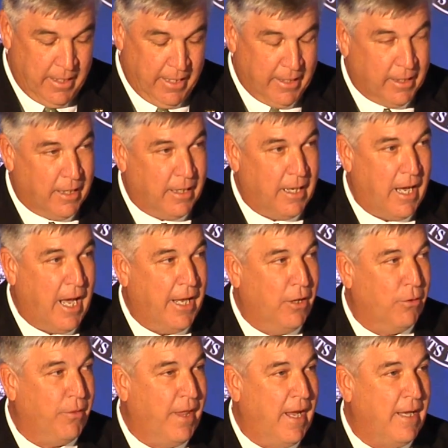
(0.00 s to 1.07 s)
And uh, I
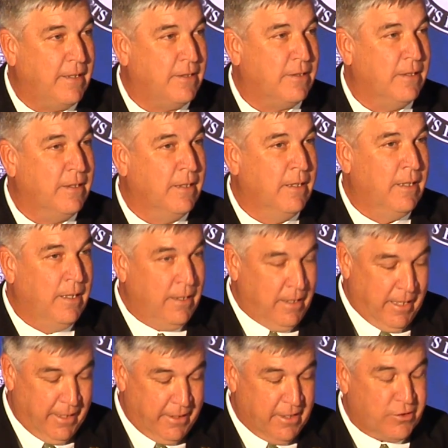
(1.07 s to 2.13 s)
owe that
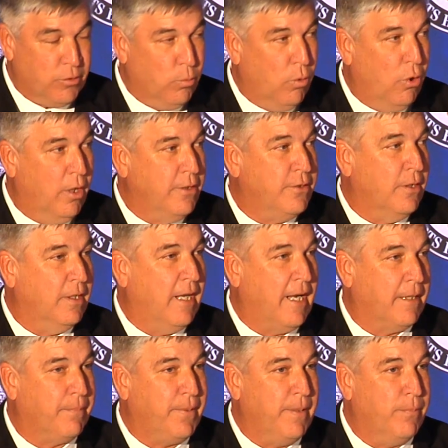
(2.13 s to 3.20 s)
and this award to a
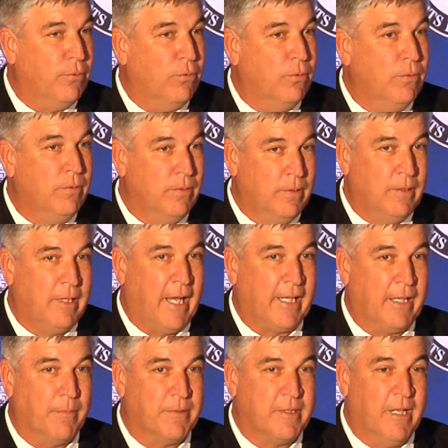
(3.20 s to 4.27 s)
lot of people
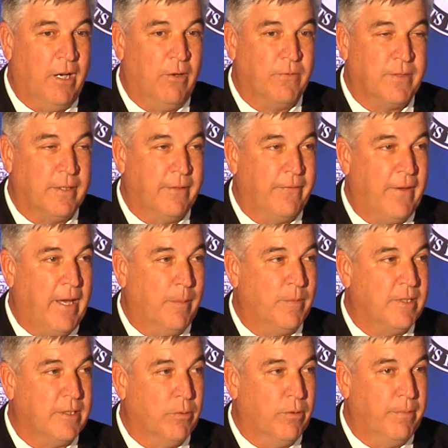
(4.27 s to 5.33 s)
like themselves and the
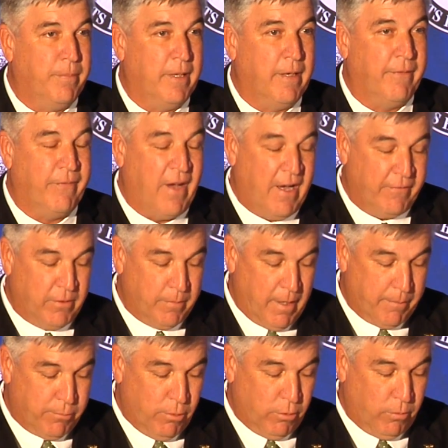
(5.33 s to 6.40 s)
families that have been involved in
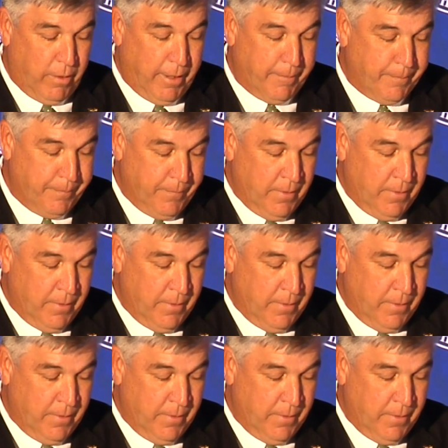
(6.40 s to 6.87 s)
my program.